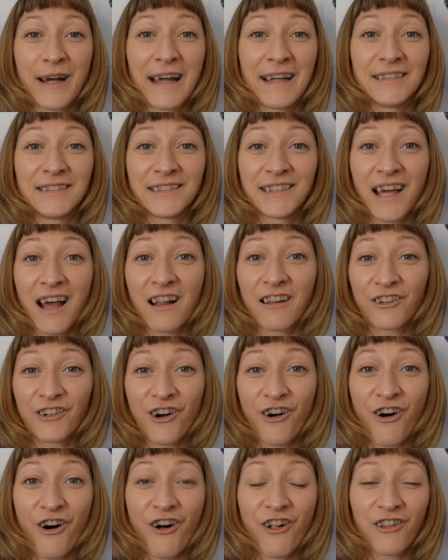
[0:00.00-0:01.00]
and
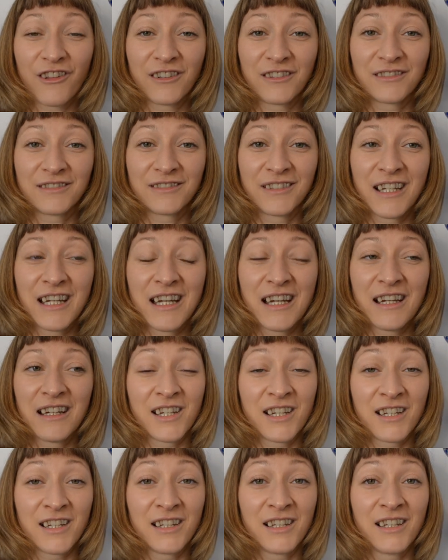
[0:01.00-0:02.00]
alcohol
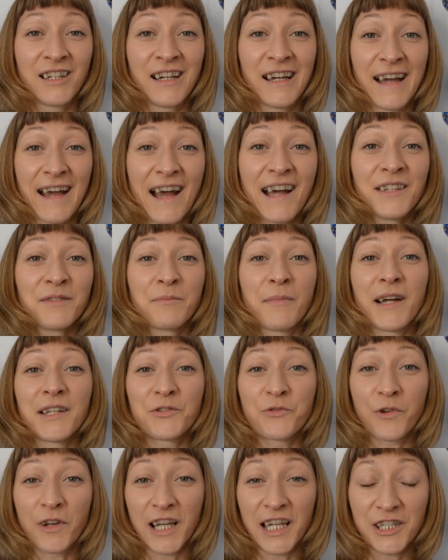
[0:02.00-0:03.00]
and
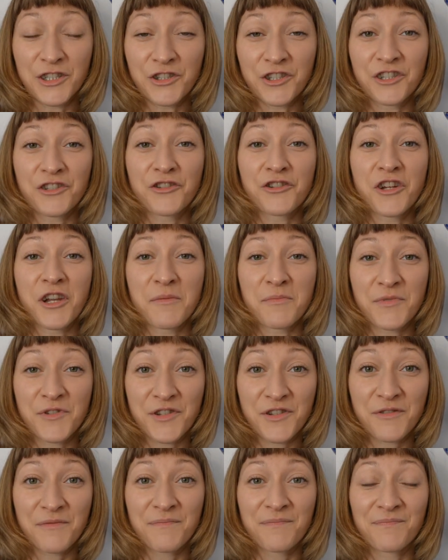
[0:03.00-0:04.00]
bad
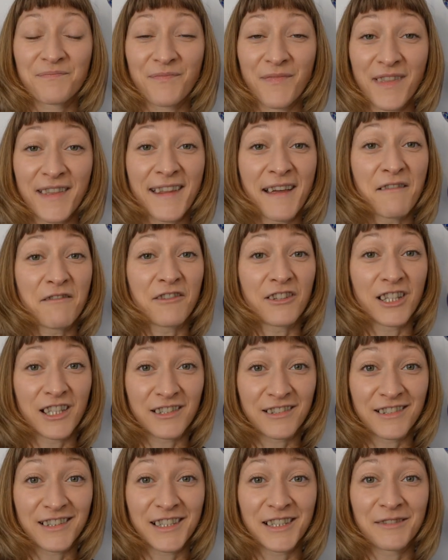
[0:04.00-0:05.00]
relationships,
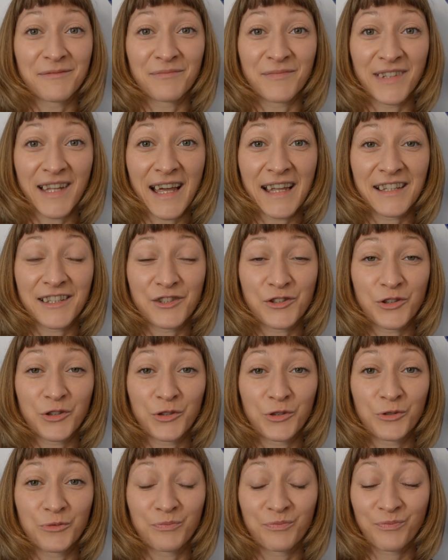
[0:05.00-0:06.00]
definitely that
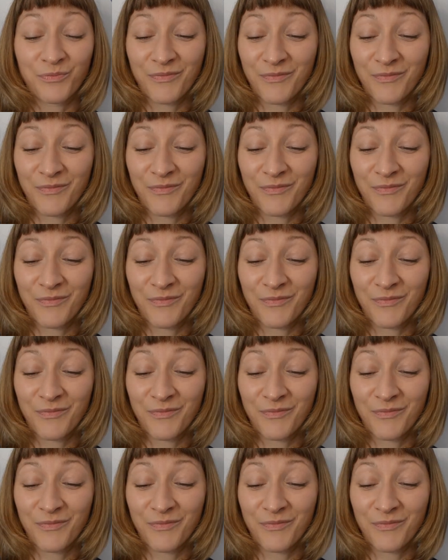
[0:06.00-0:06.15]
too.